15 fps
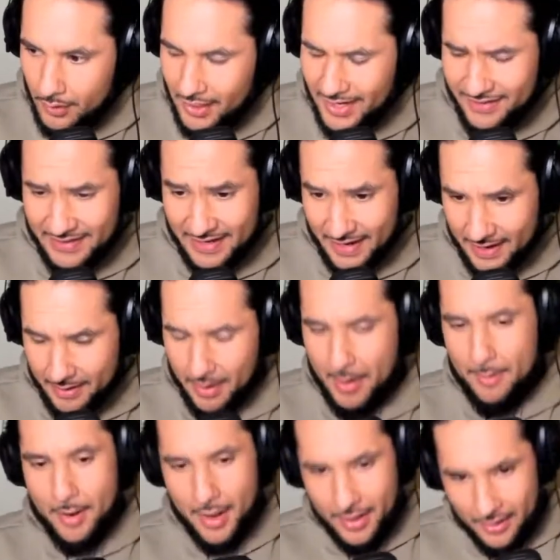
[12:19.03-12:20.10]
and I think I,
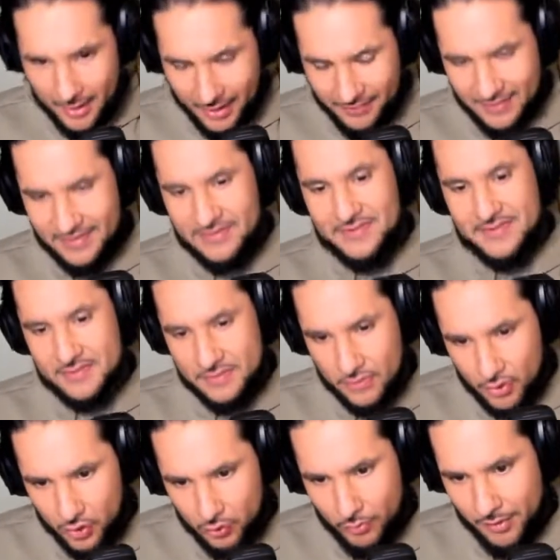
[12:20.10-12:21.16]
I, I think this is a
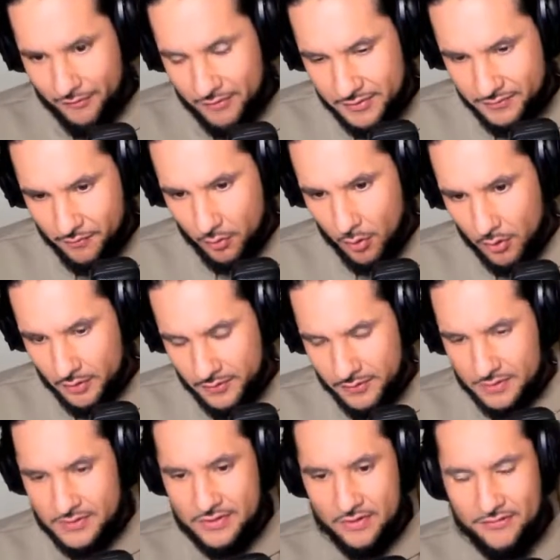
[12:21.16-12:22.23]
good reference for
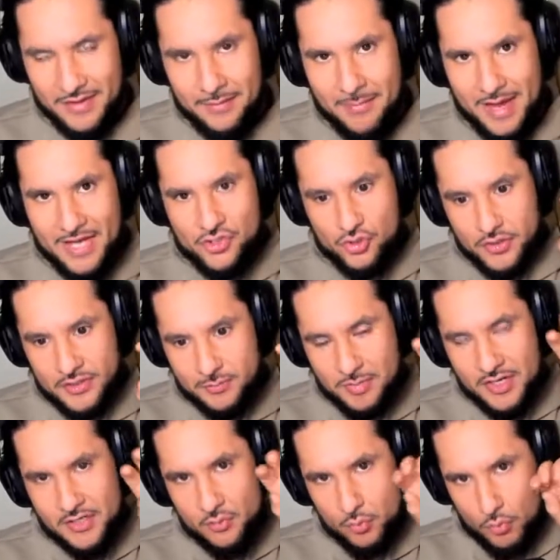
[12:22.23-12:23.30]
stuff like mastery. It's
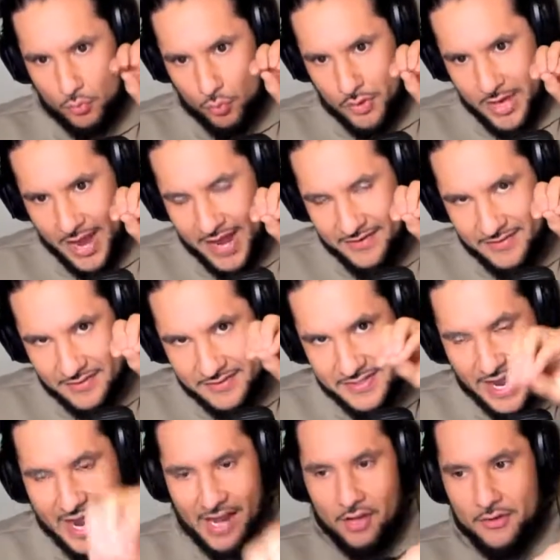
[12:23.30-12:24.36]
because we had to
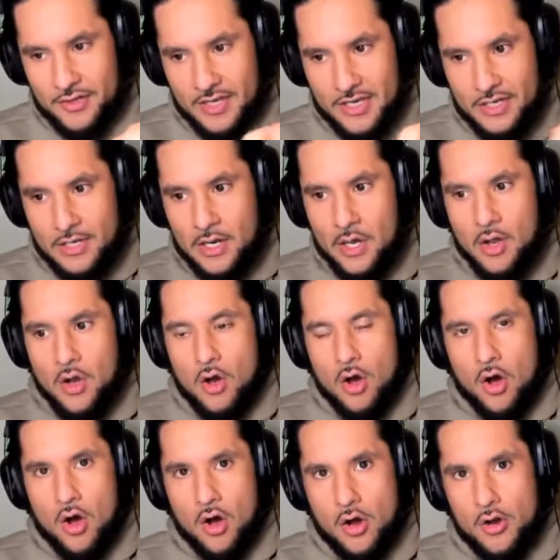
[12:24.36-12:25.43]
dial in
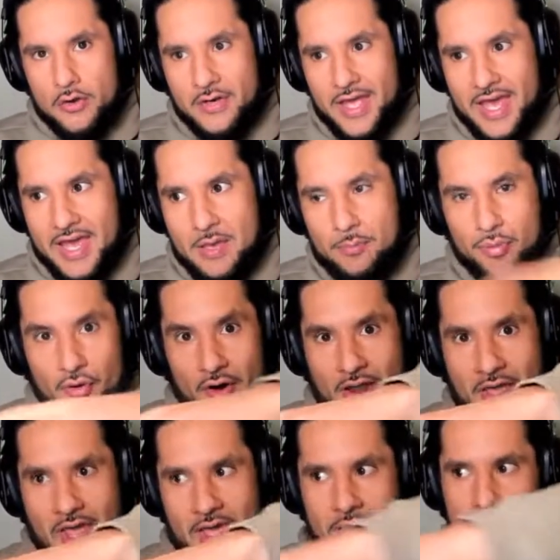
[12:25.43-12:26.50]
on a
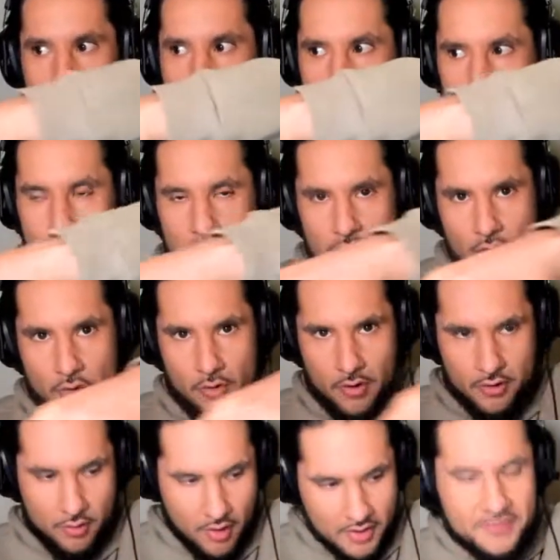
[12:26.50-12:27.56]
prey, you know,
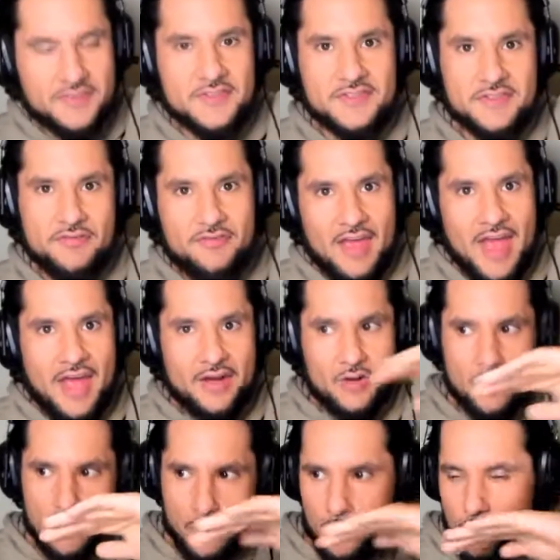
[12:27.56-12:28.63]
across the savannah
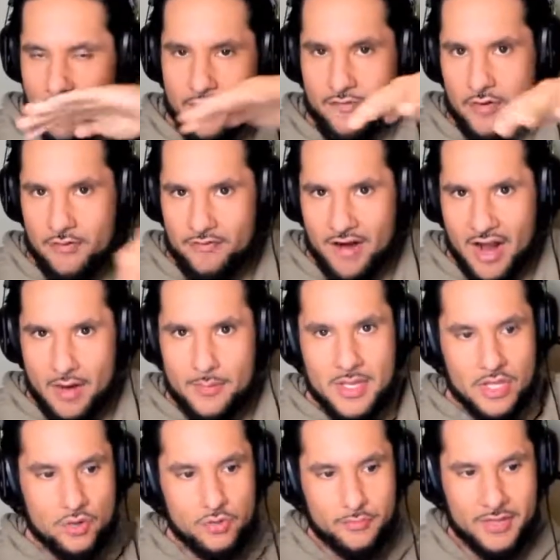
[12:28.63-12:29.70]
or whatever
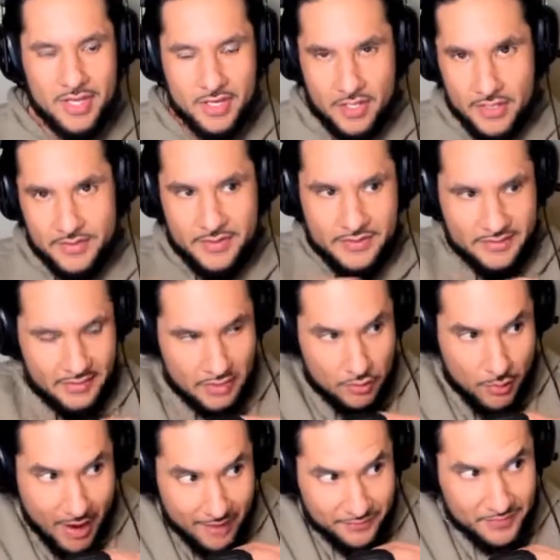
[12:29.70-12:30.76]
environment you'd be in. Is, is
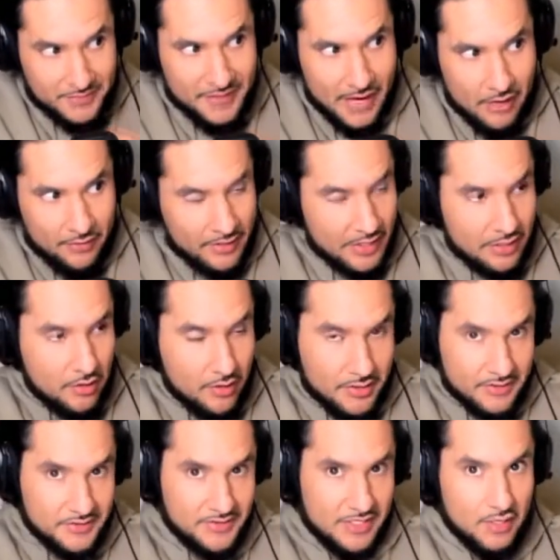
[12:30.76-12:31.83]
you have to dial in on
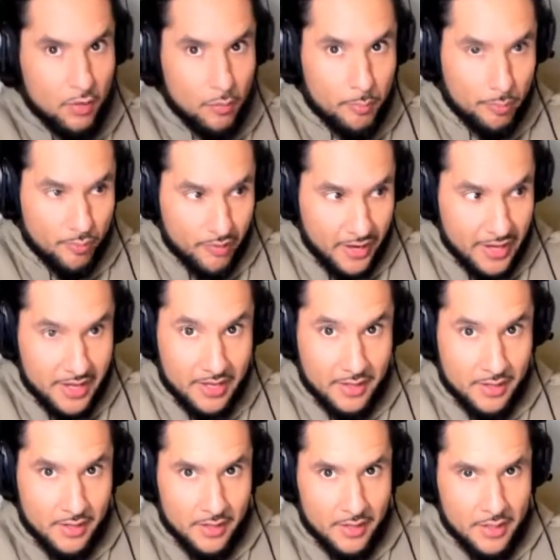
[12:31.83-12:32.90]
a single prey
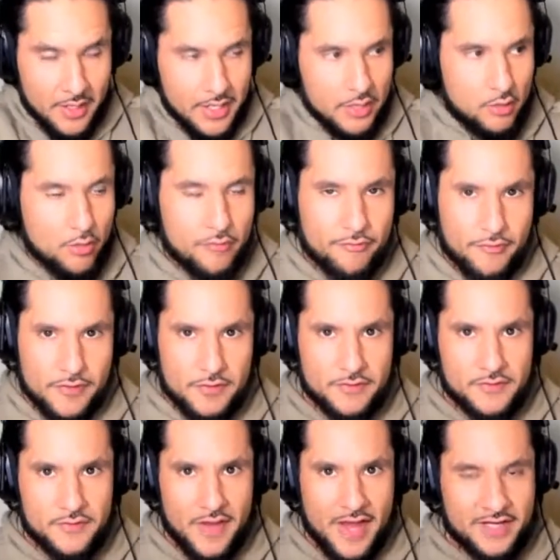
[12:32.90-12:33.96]
in order for you
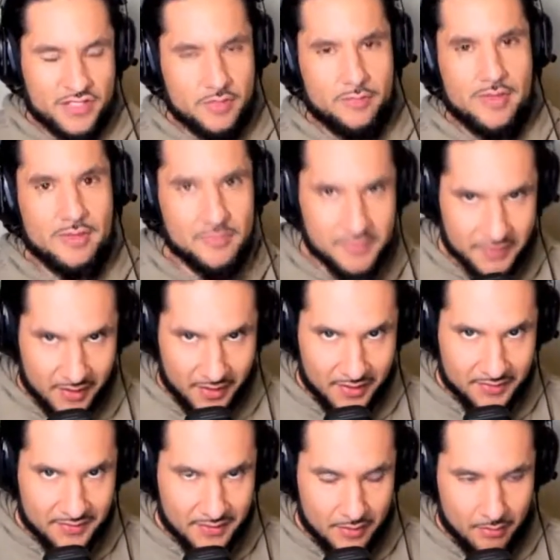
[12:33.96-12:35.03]
to actually be able to
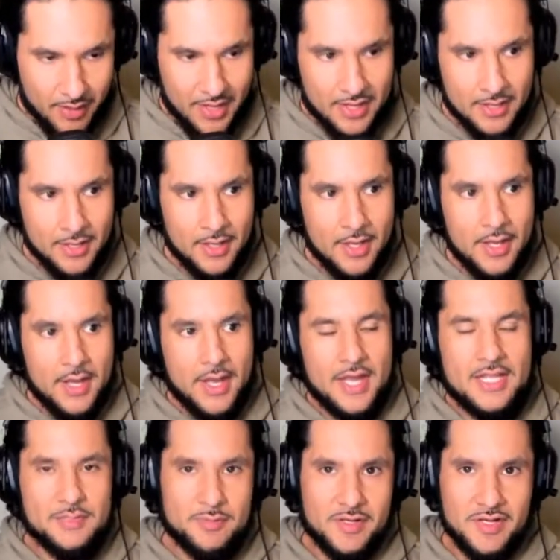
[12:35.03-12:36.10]
hunt it, right?
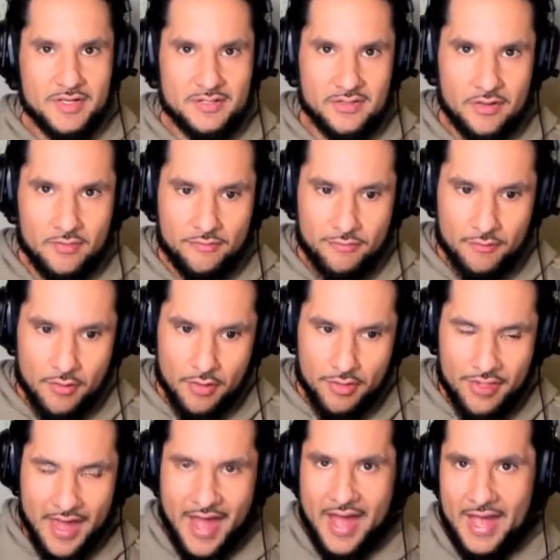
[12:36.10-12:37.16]
And it's because of
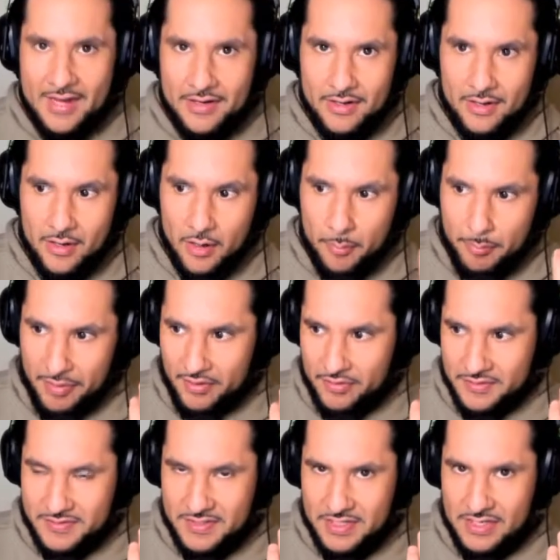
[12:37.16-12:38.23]
that
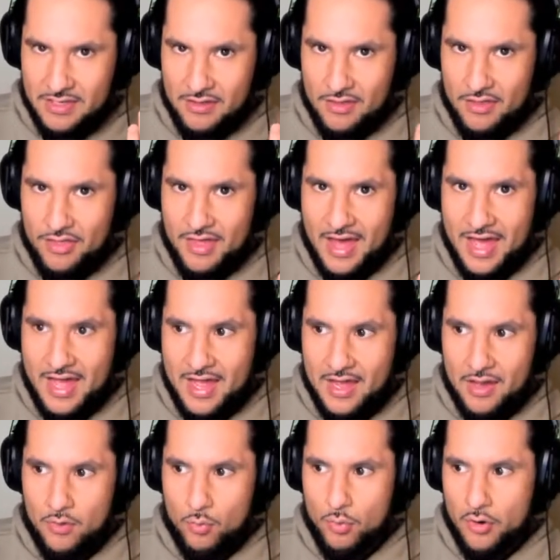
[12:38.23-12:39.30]
ability
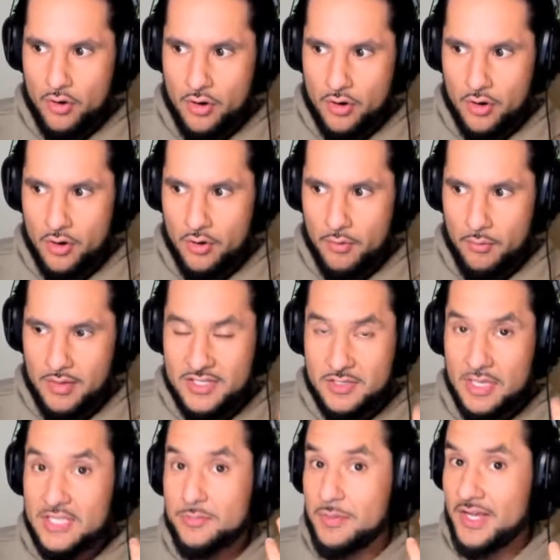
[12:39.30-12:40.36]
that we're it's
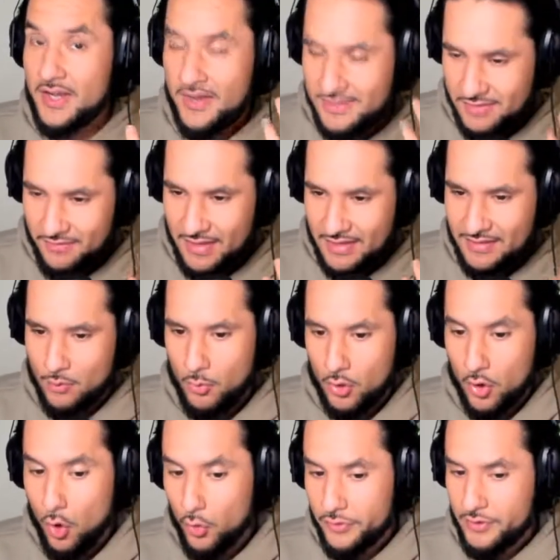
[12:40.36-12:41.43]
it's because of that that
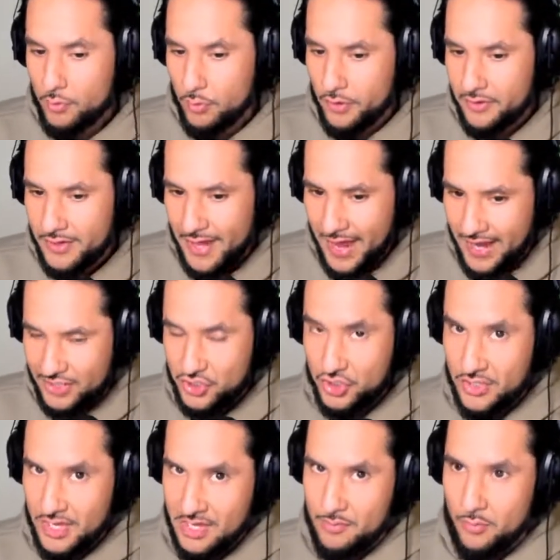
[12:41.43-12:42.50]
we're only really
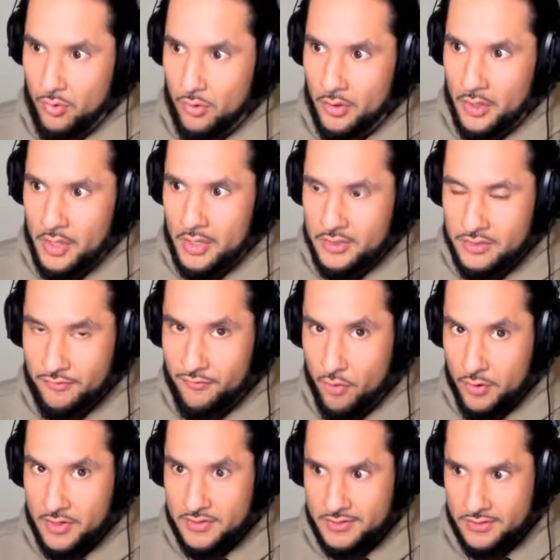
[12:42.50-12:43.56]
actually able to
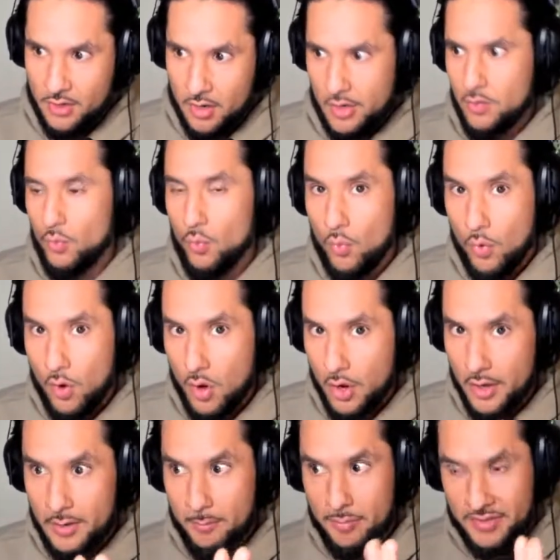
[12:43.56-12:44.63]
focus on
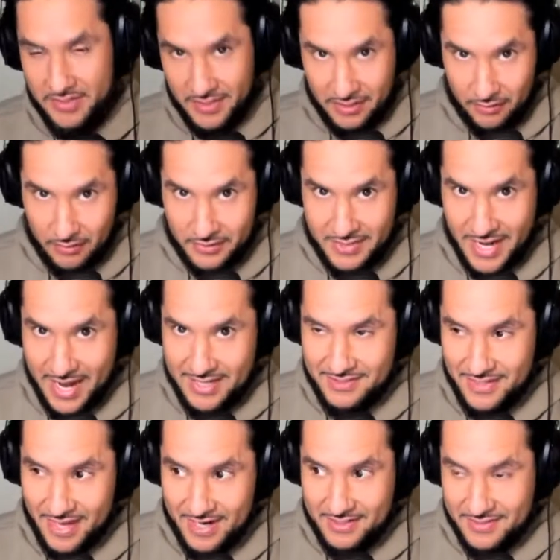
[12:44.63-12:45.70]
one particular
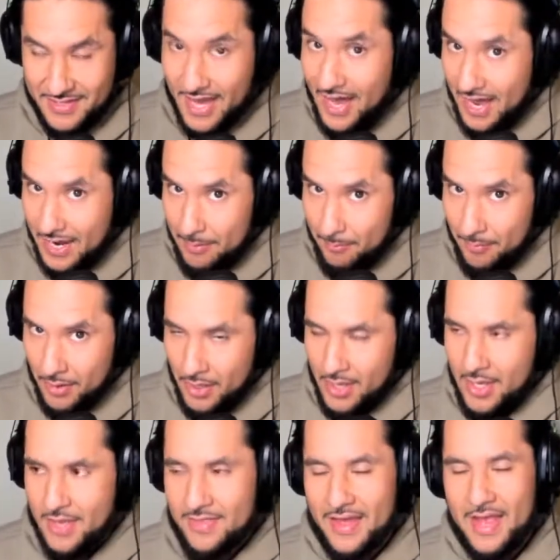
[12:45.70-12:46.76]
task at a time
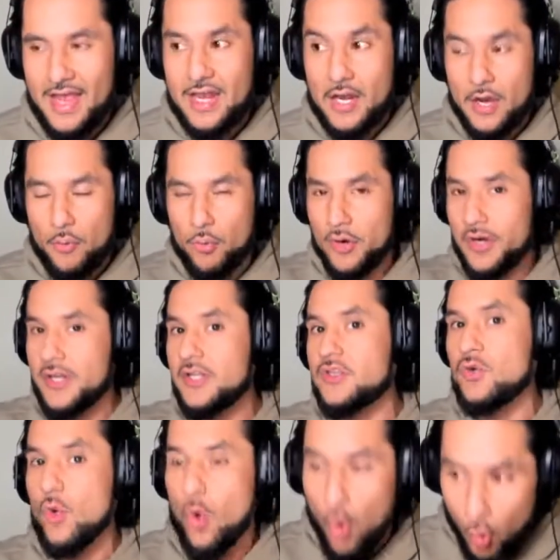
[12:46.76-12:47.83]
and we're gonna
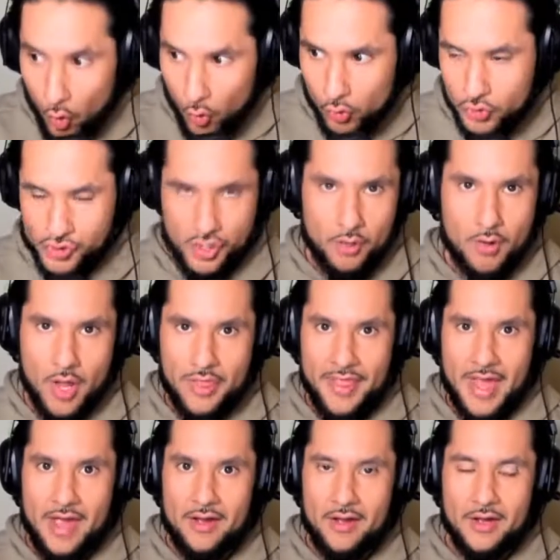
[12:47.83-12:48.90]
do a whole show on
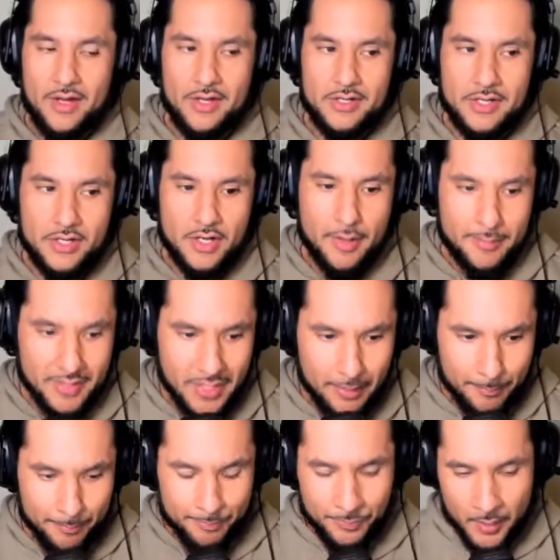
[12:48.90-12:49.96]
that uh, here coming
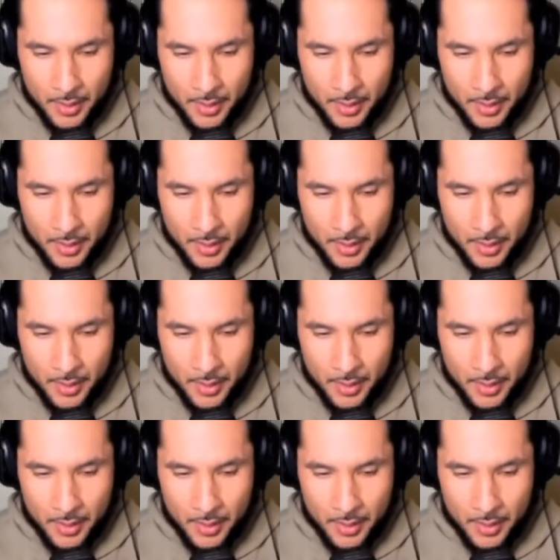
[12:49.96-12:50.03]
up.